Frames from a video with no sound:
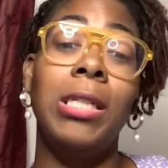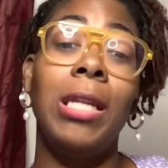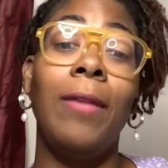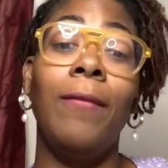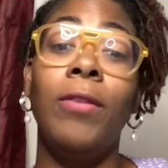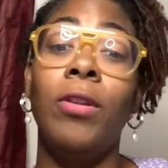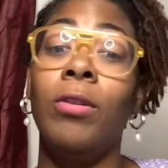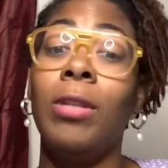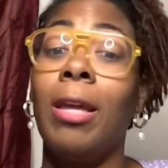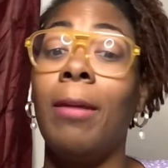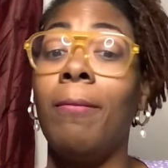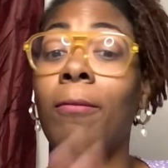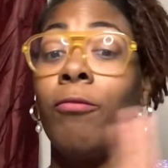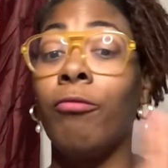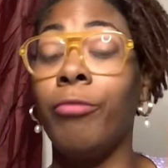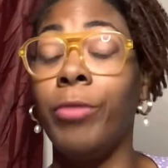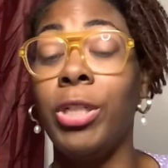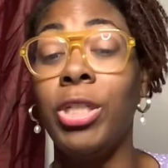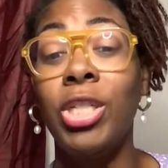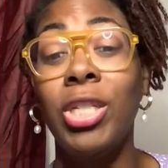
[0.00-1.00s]
Even though they
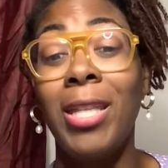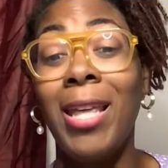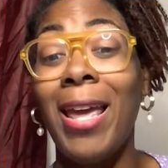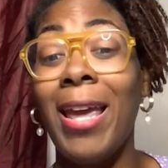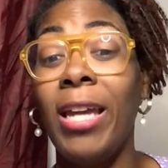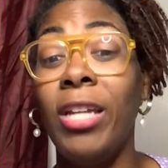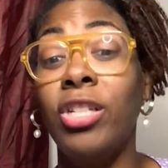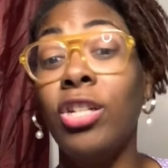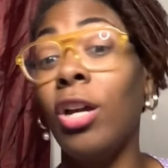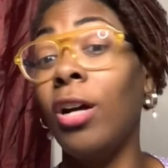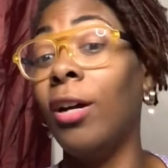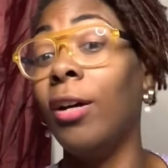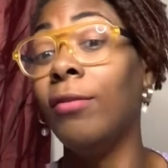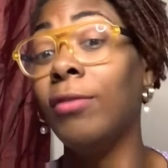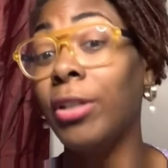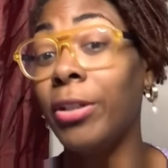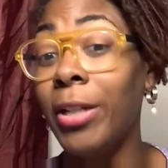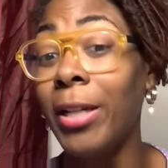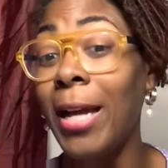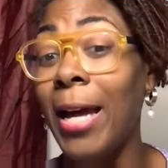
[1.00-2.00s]
reach the age of
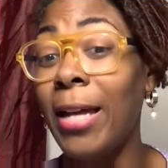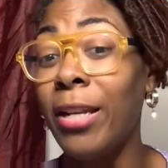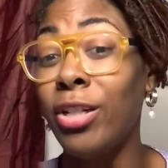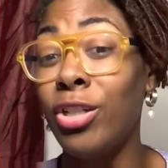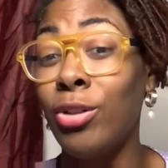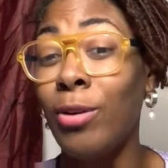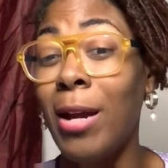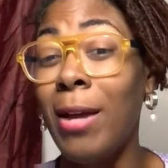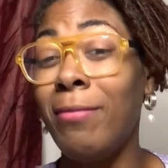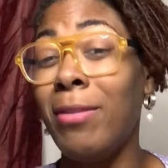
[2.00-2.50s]
learning how to drive,